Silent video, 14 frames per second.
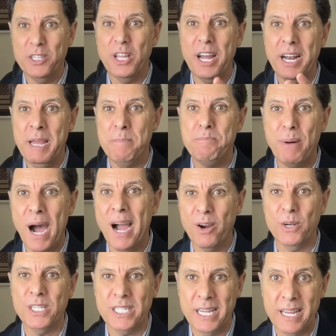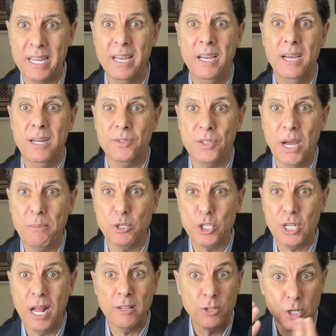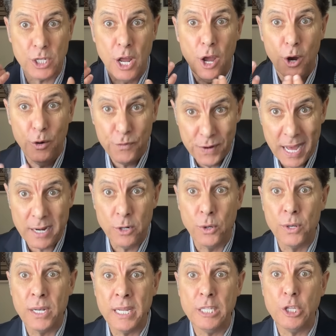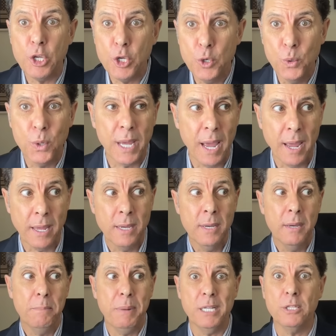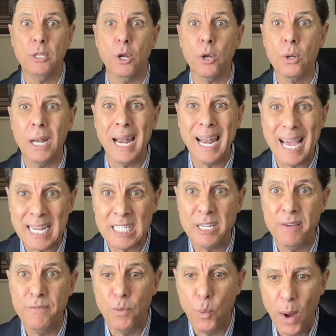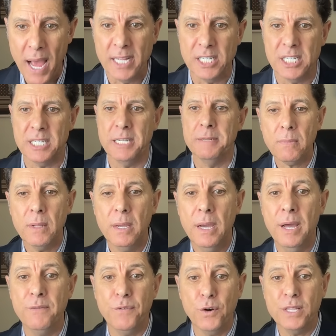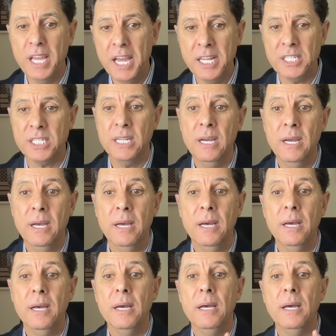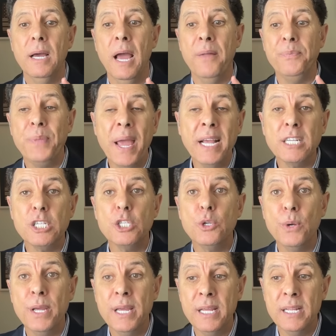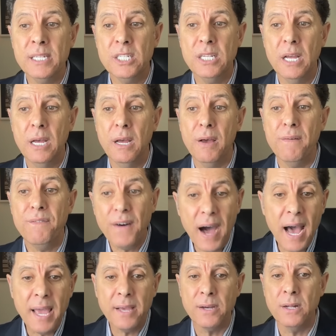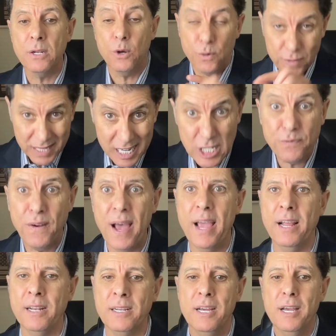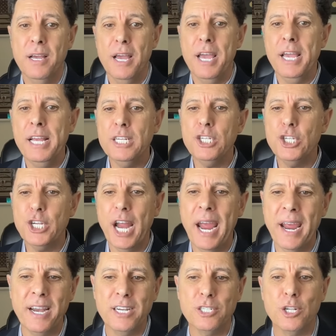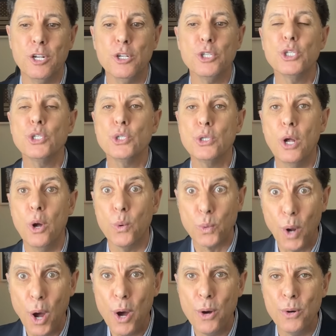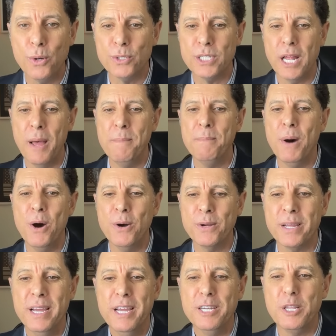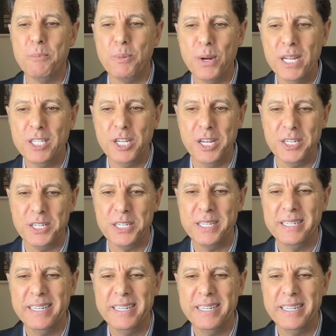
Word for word: the hypocrisy and double standards of not only the UK, but the collective West. And for this, and thanks to his uh, file, or this file, his shares rose among the British